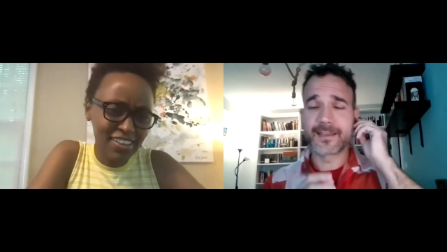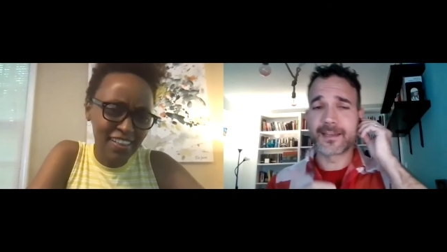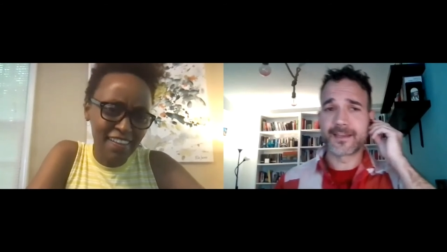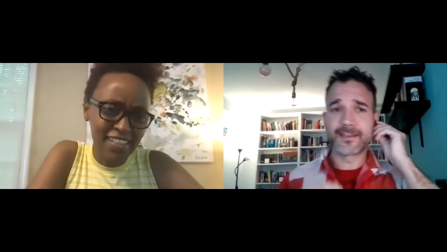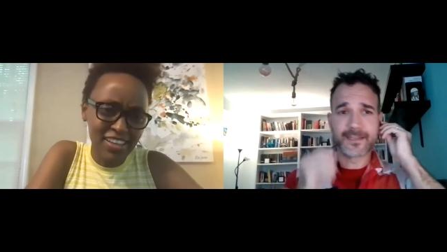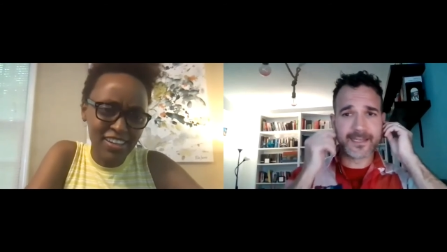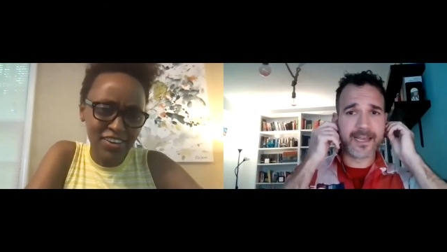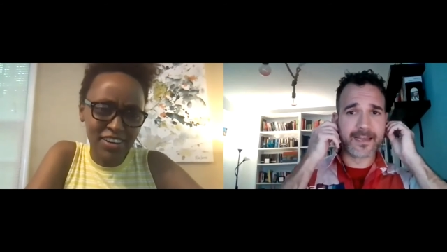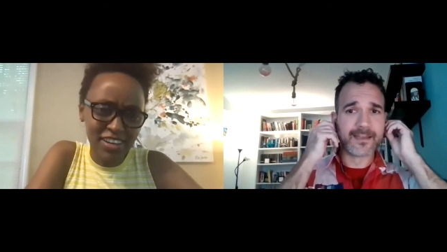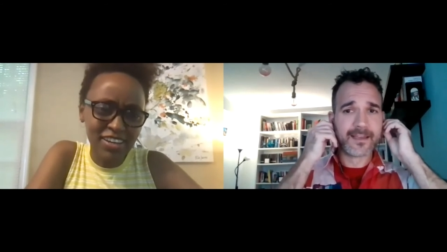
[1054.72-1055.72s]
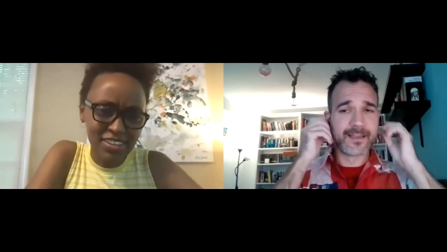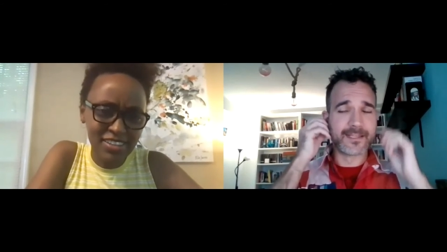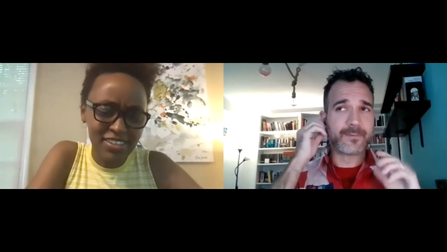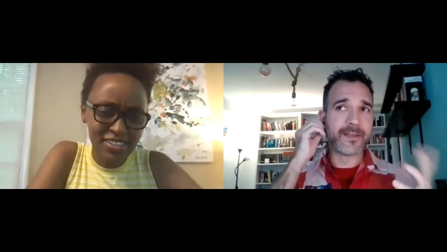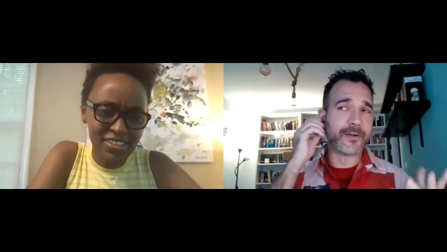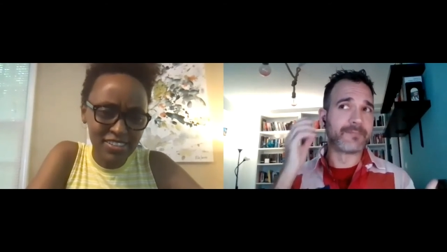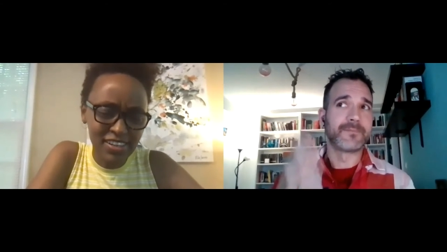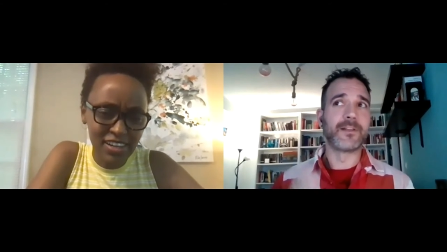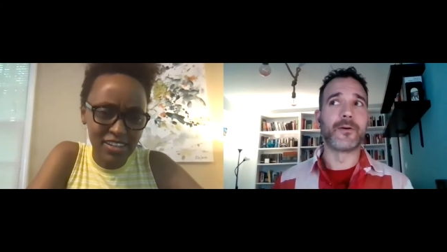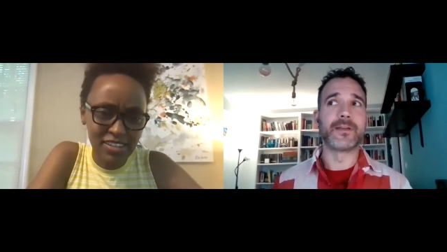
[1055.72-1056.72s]
Speaker 1: Yeah, yeah, yeah, yeah, yeah, yeah. It's better, yeah.
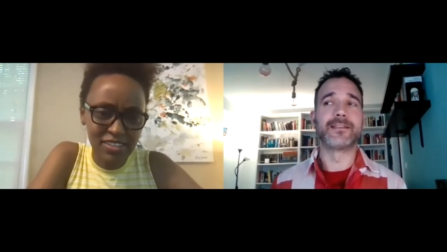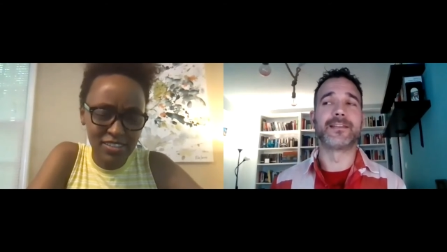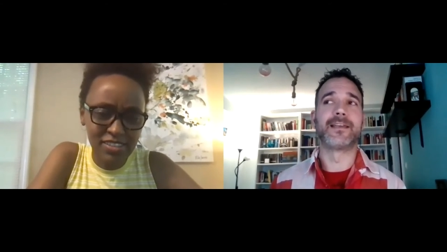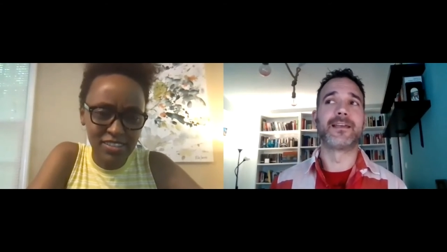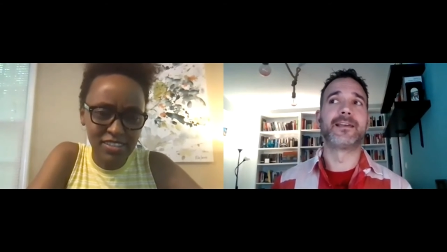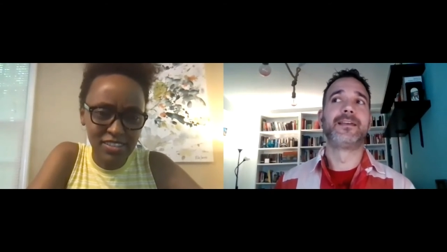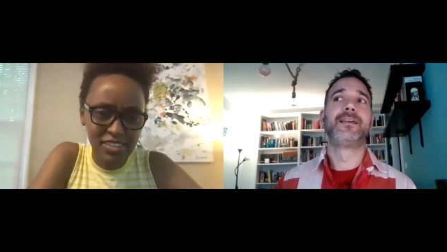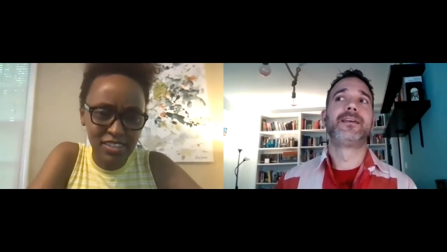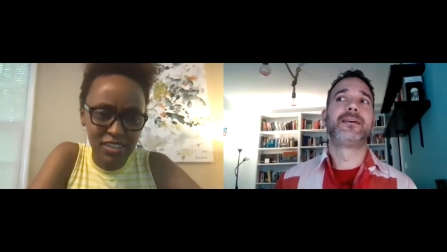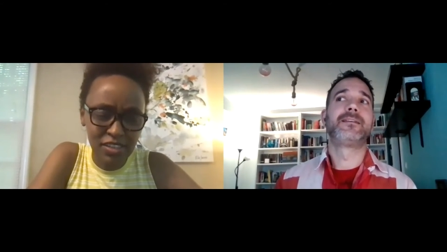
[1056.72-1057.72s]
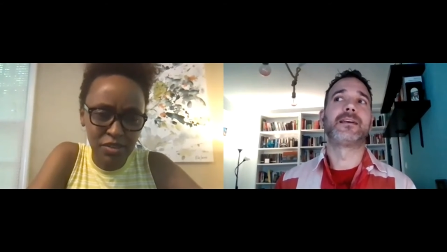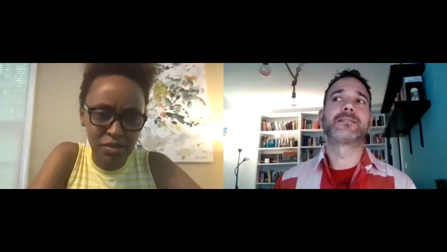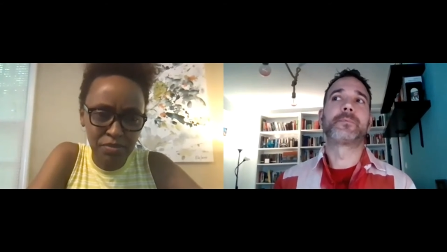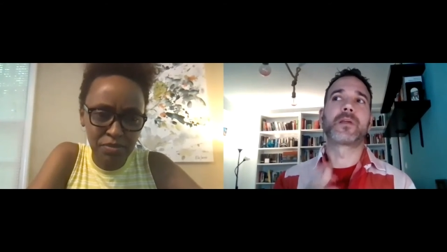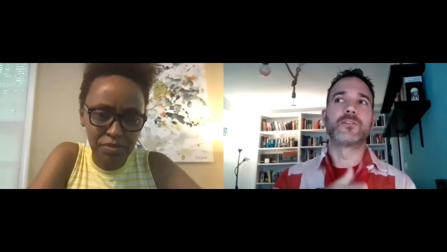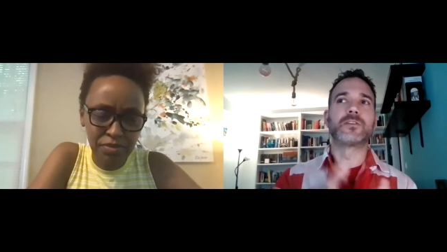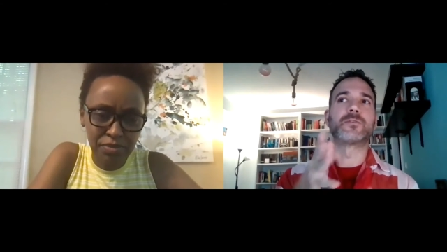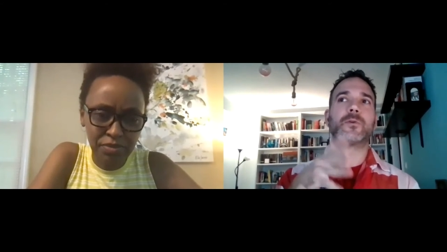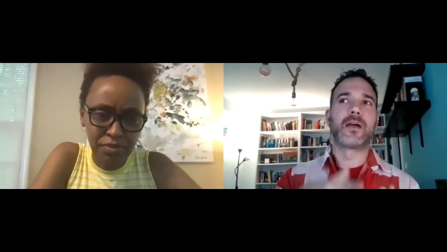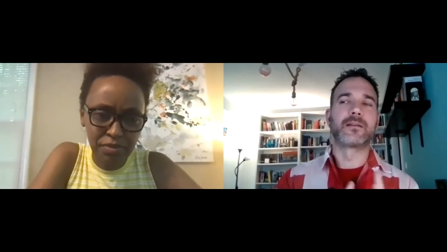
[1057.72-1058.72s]
you know, in in a yeah
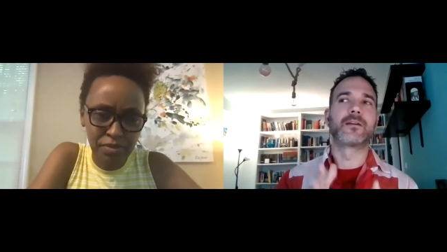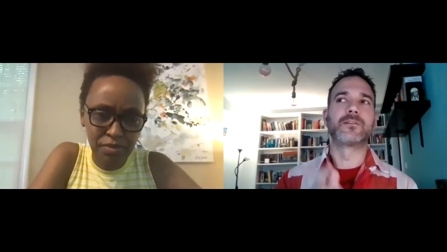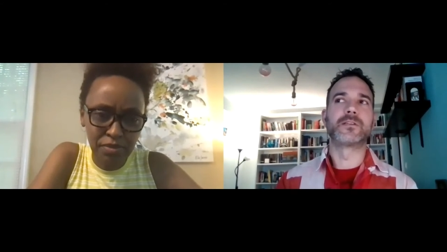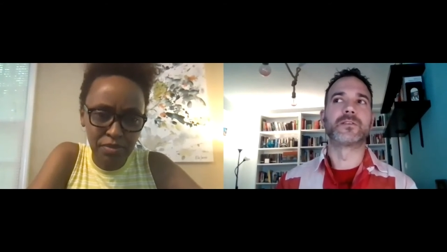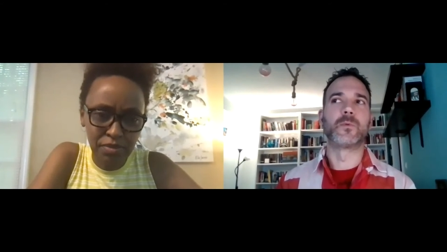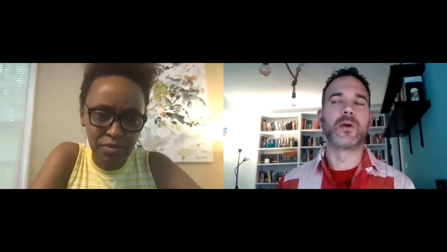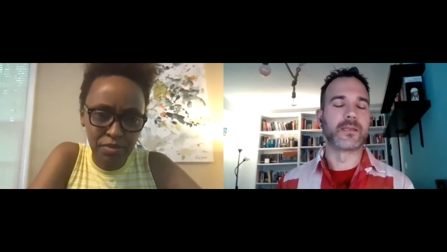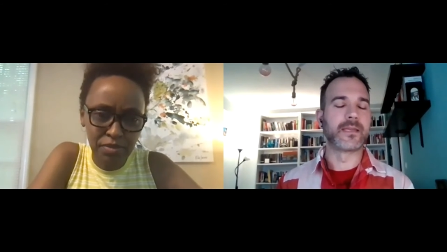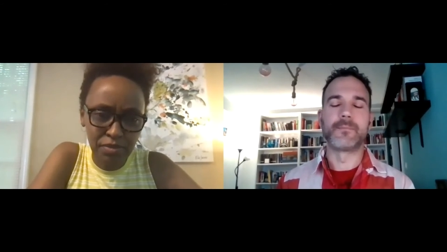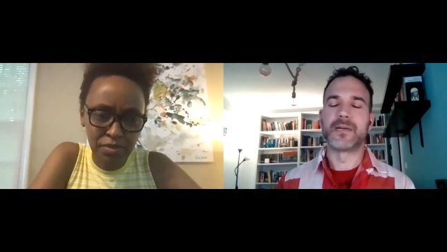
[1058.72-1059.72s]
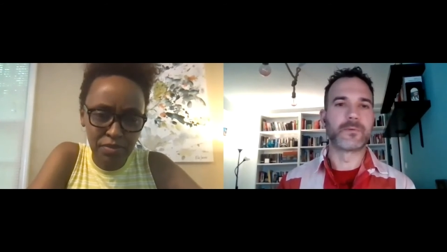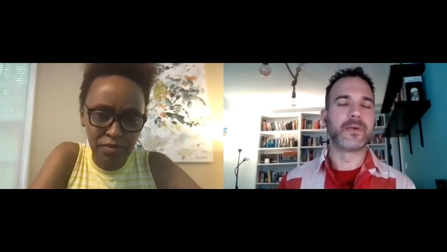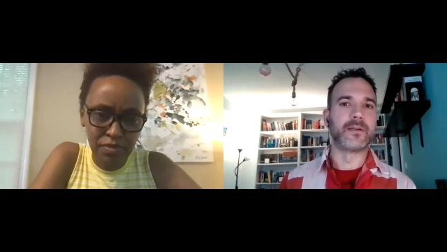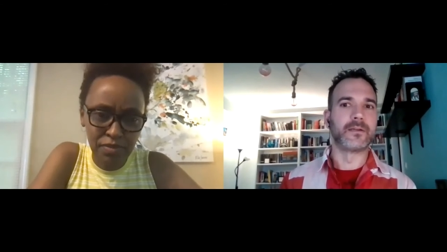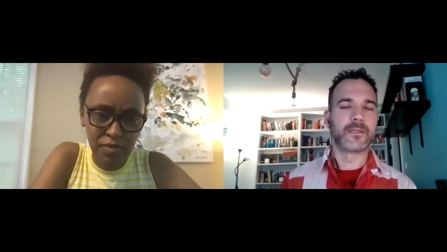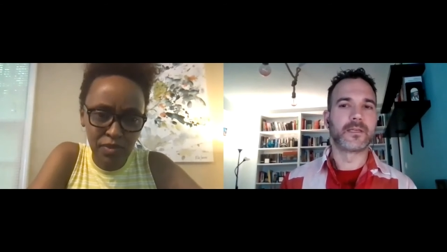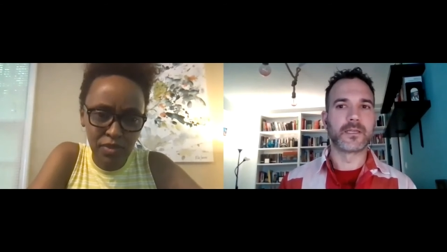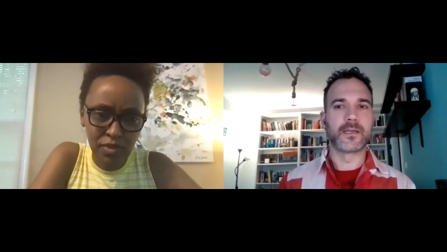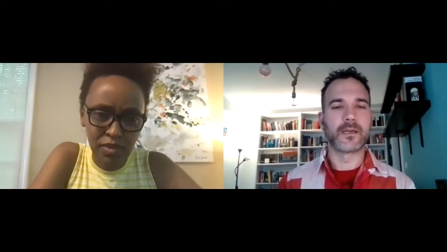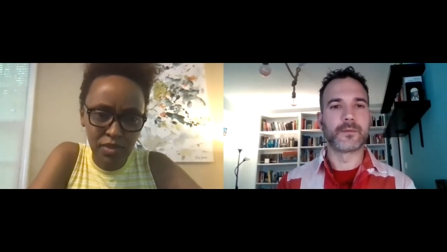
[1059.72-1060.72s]
subconscious or unconscious way yeah much better yeah
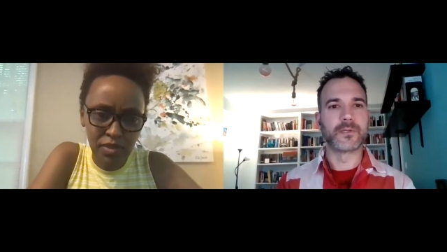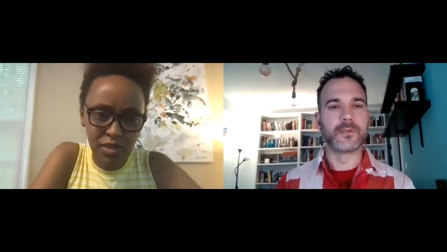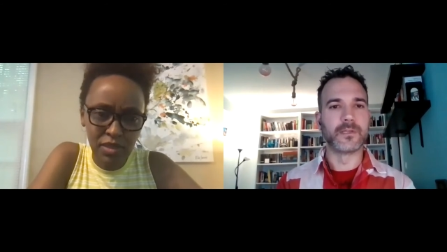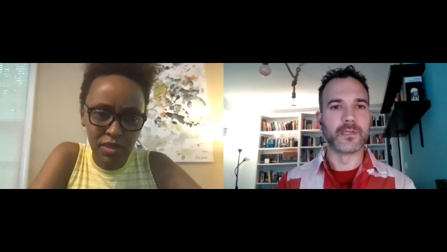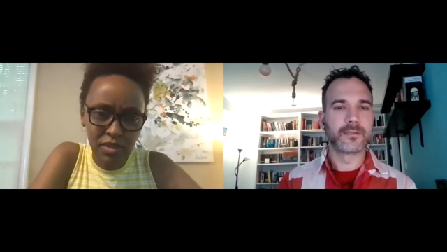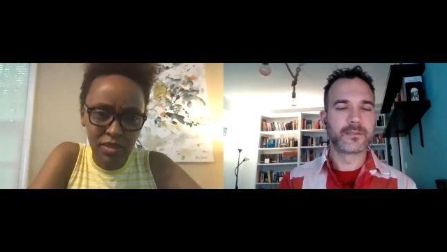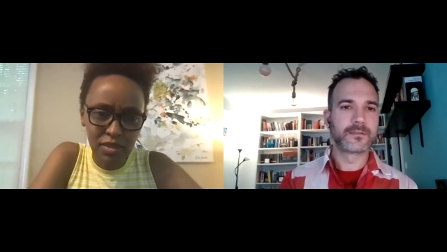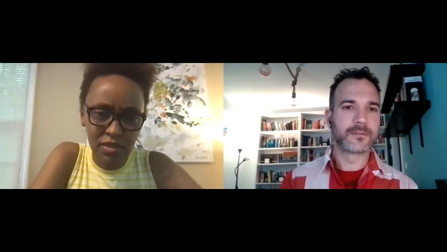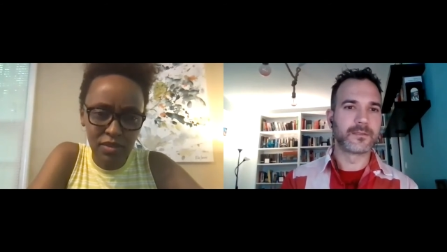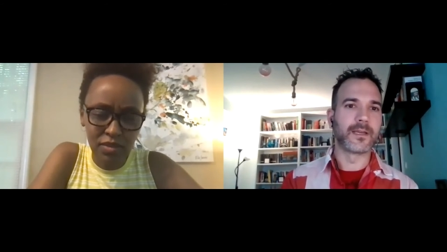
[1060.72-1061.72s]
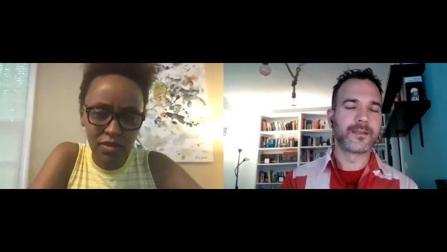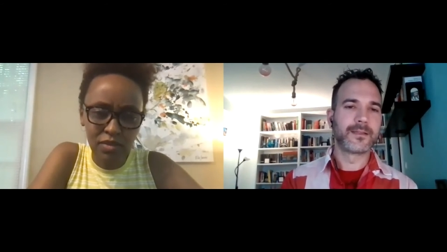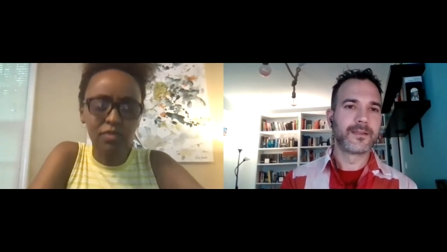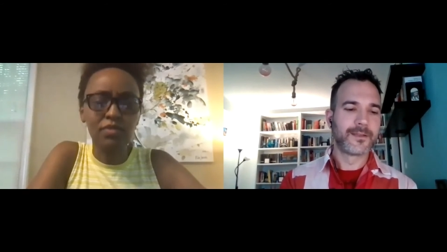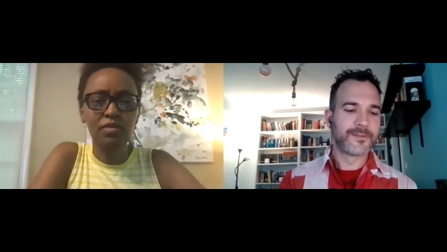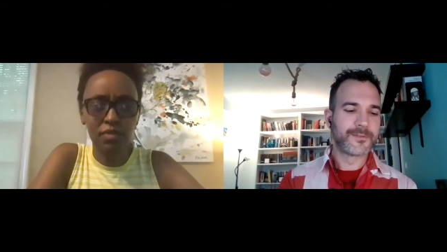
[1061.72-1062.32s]
yeah absolutely yeah mm-hmm.